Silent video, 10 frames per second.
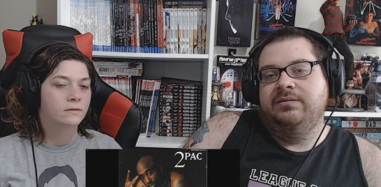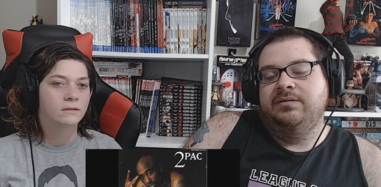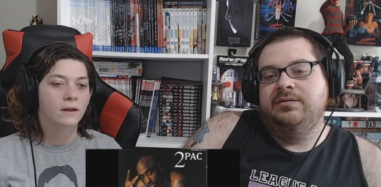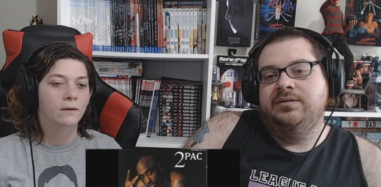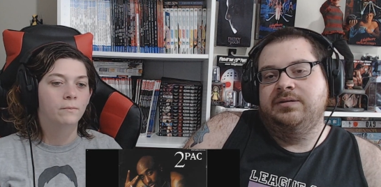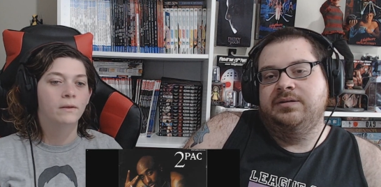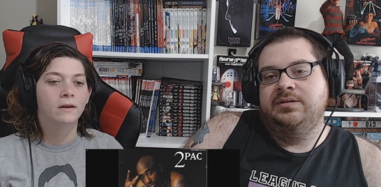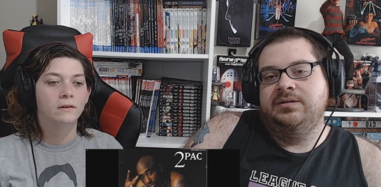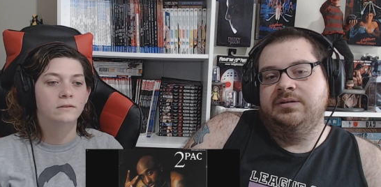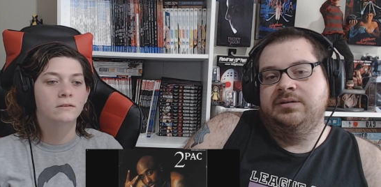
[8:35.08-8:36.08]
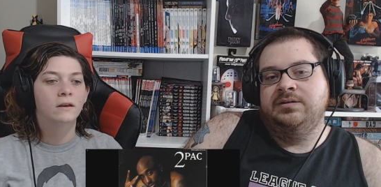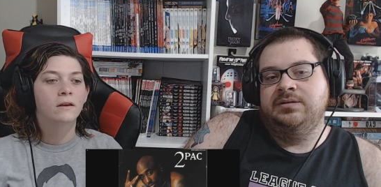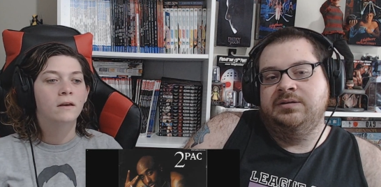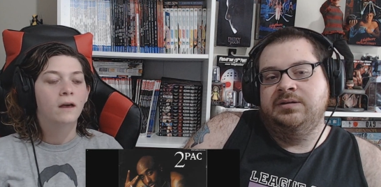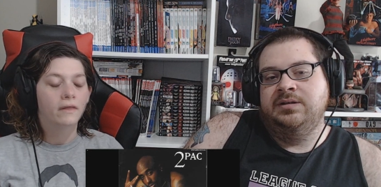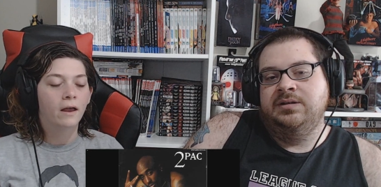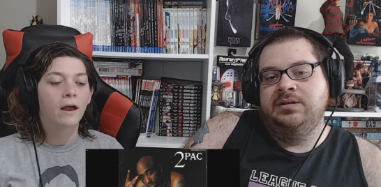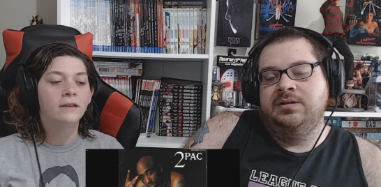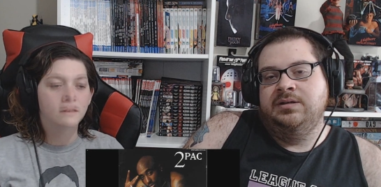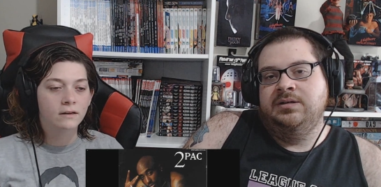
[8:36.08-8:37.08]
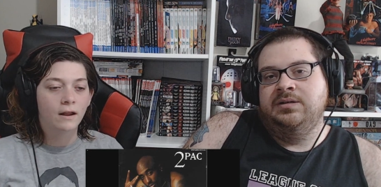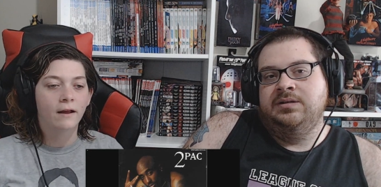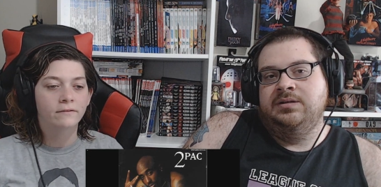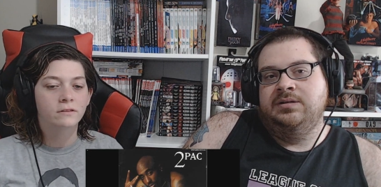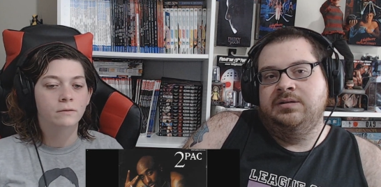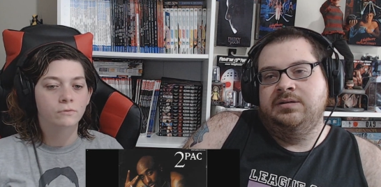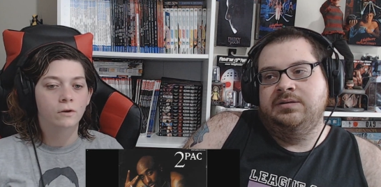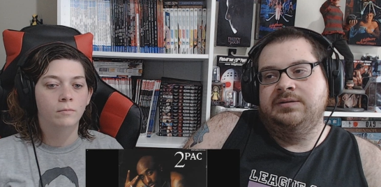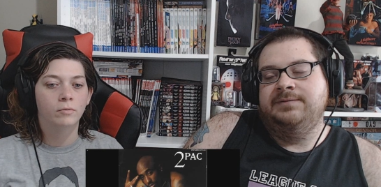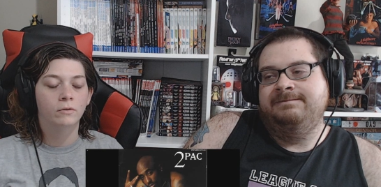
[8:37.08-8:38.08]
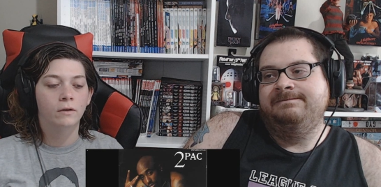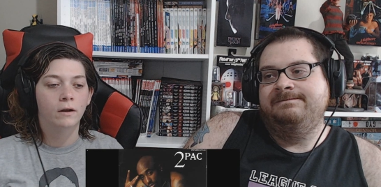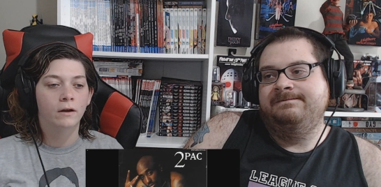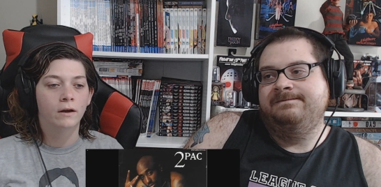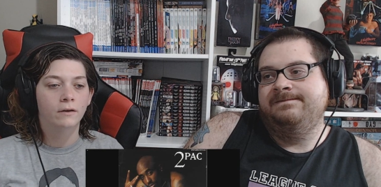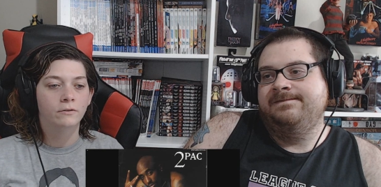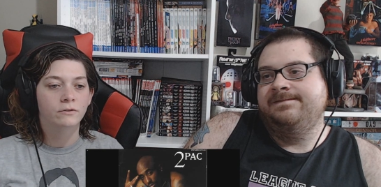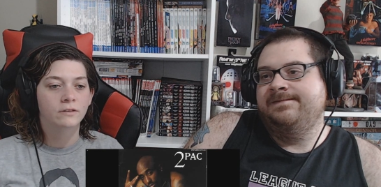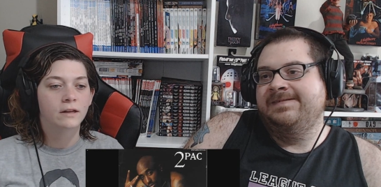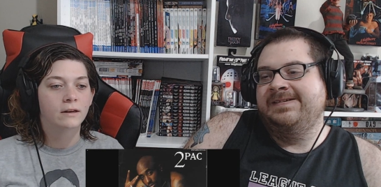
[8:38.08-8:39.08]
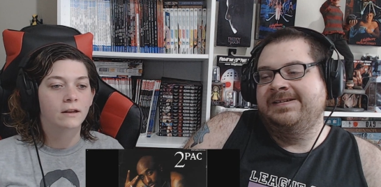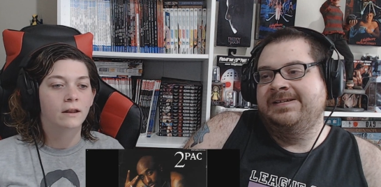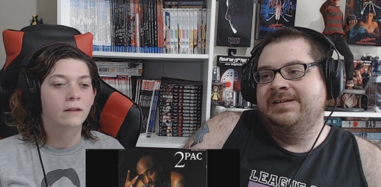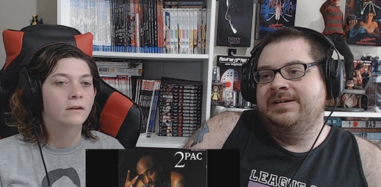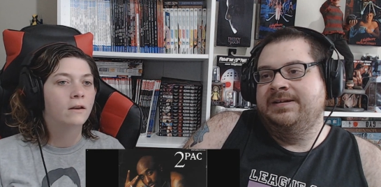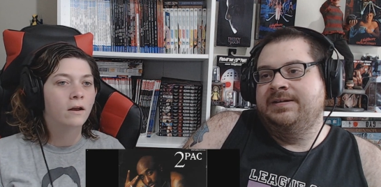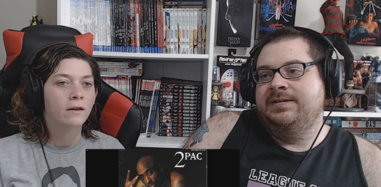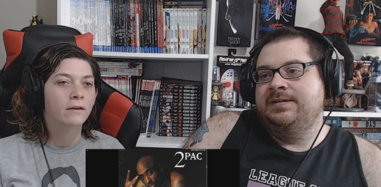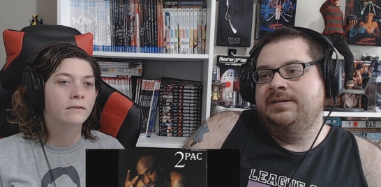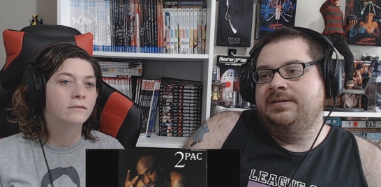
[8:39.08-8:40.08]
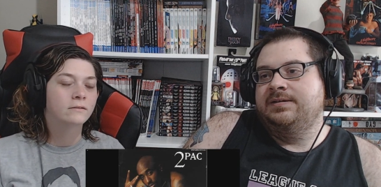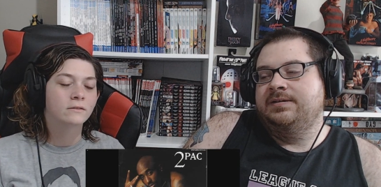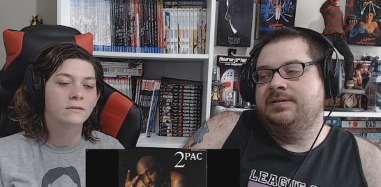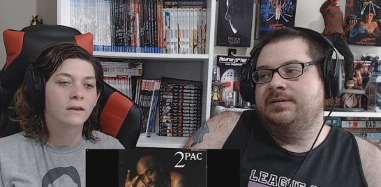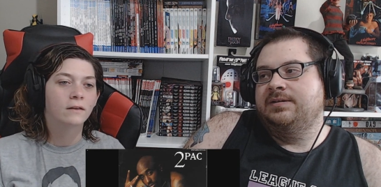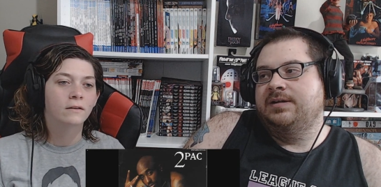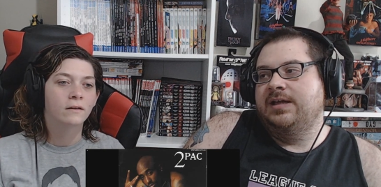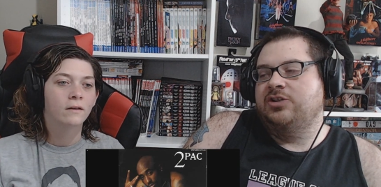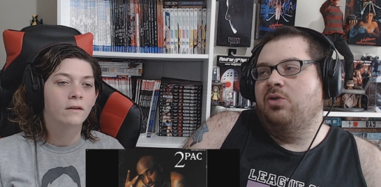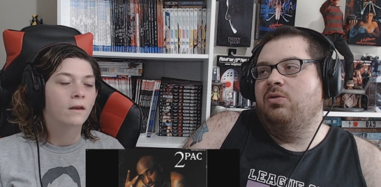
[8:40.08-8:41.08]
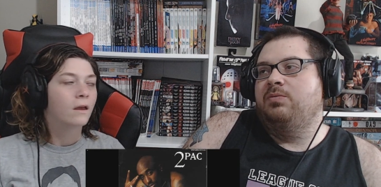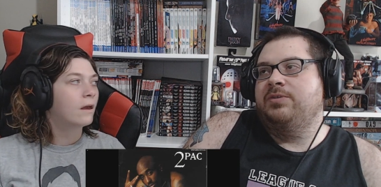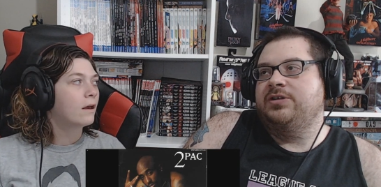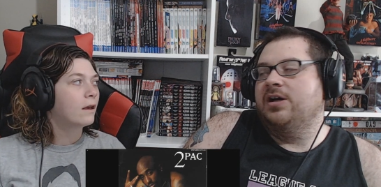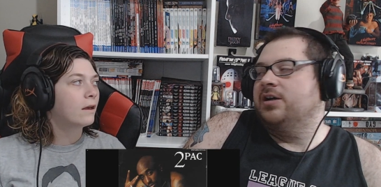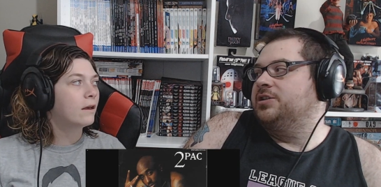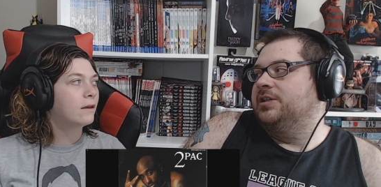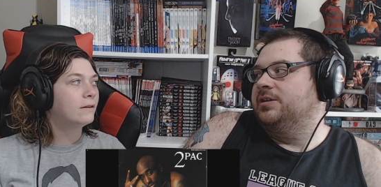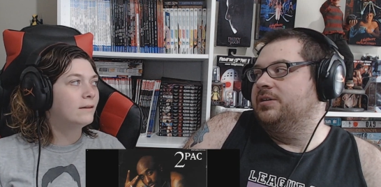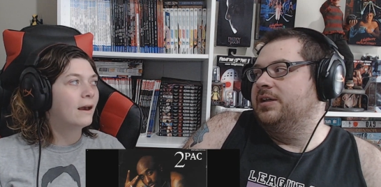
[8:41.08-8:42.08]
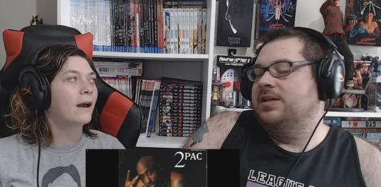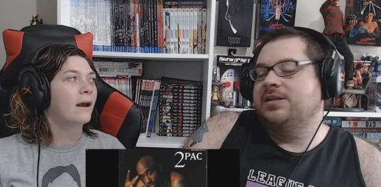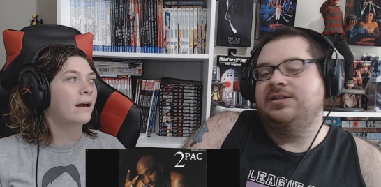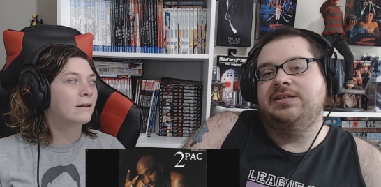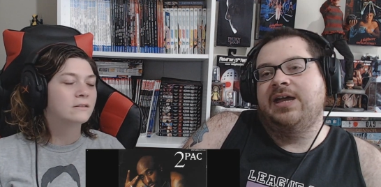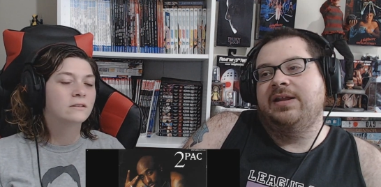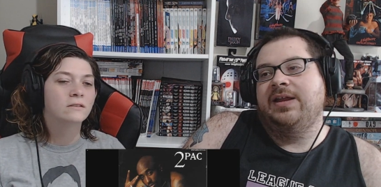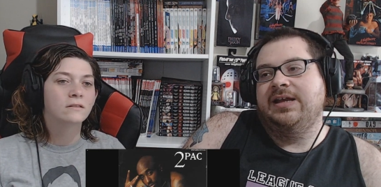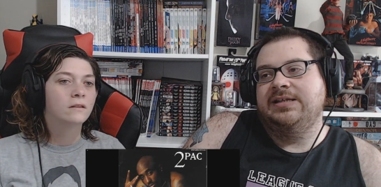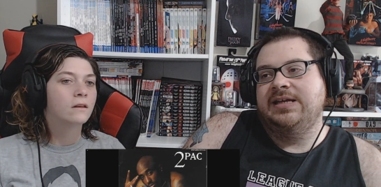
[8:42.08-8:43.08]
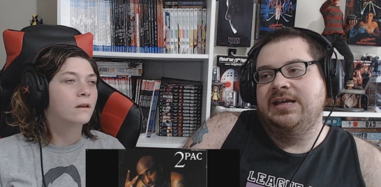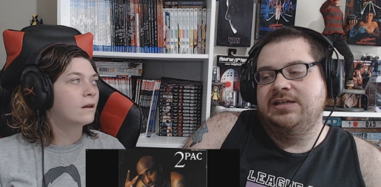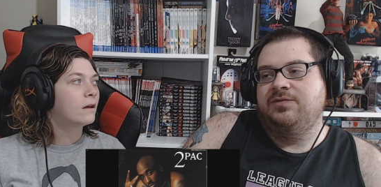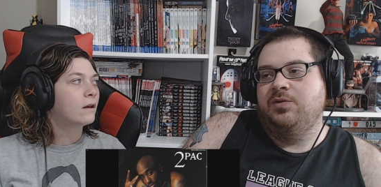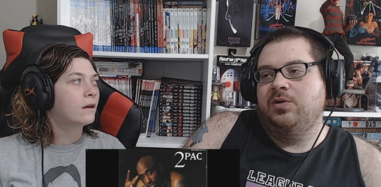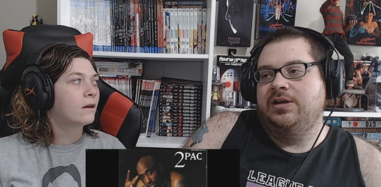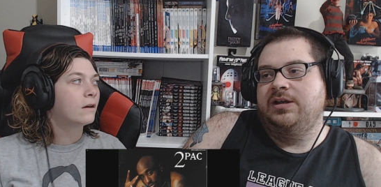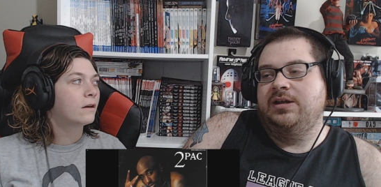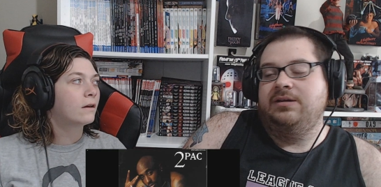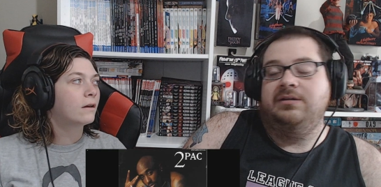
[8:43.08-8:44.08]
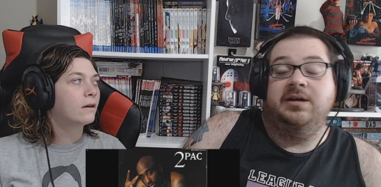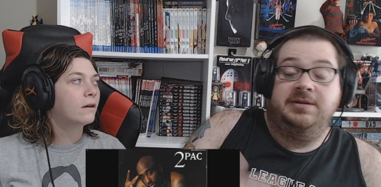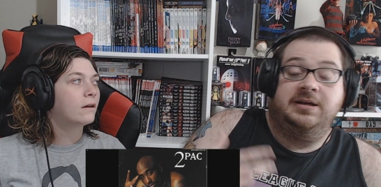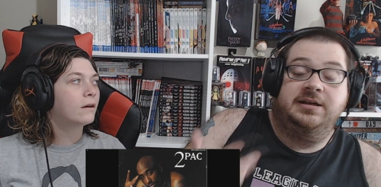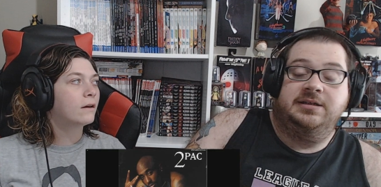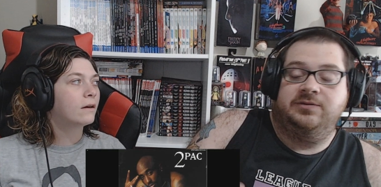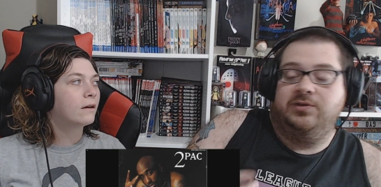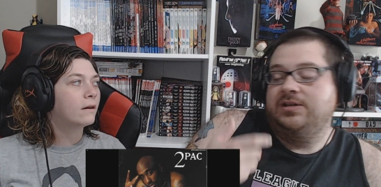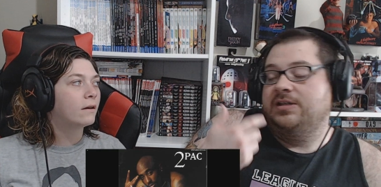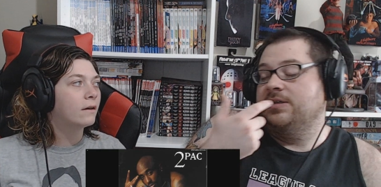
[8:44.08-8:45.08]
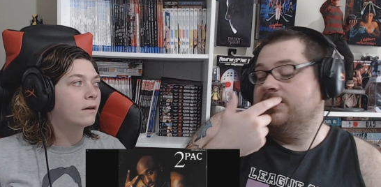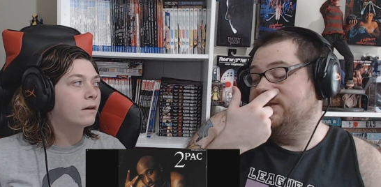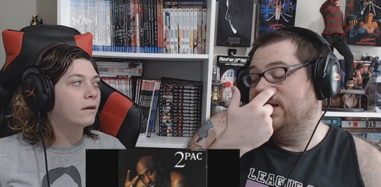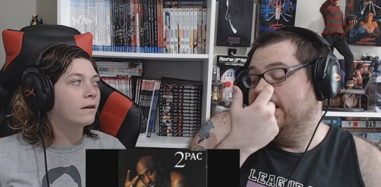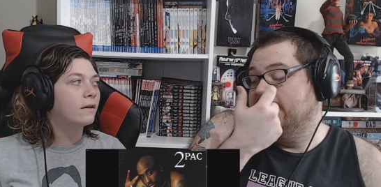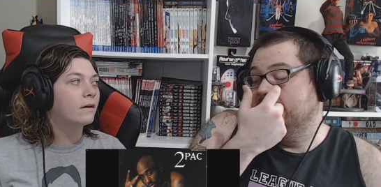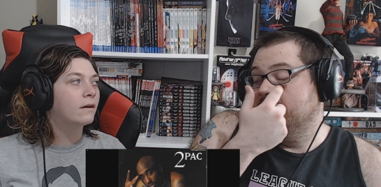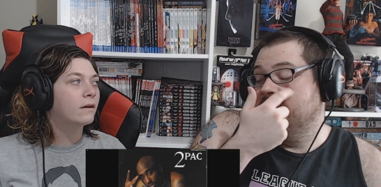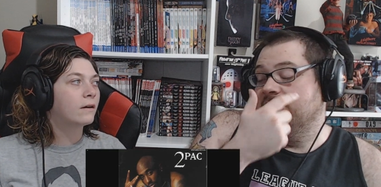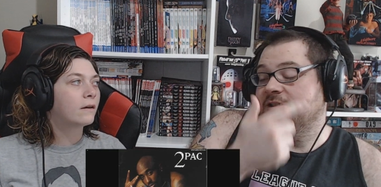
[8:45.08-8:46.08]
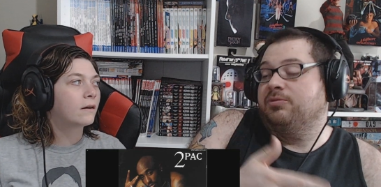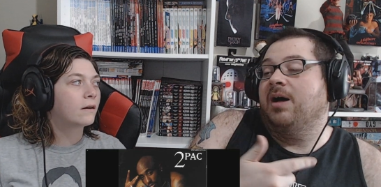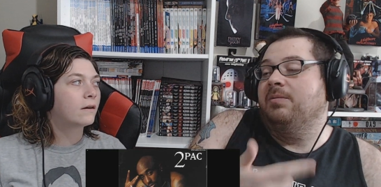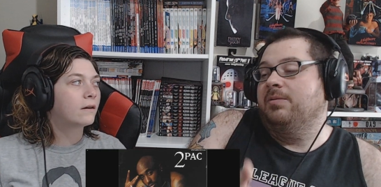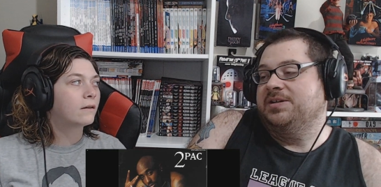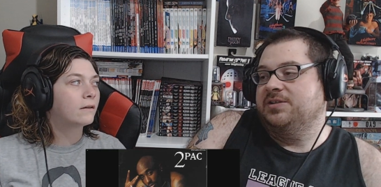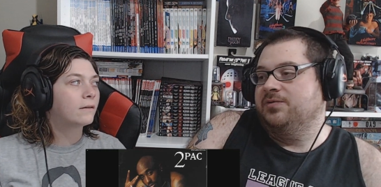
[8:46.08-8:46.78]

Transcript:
Speaker 1: instead because I did have some trouble uh, understanding it. and not it's like
Speaker 2: it's old production. Yeah, it doesn't sound like it's his voice. It, I mean, it is his voice. It doesn't sound like his his problem is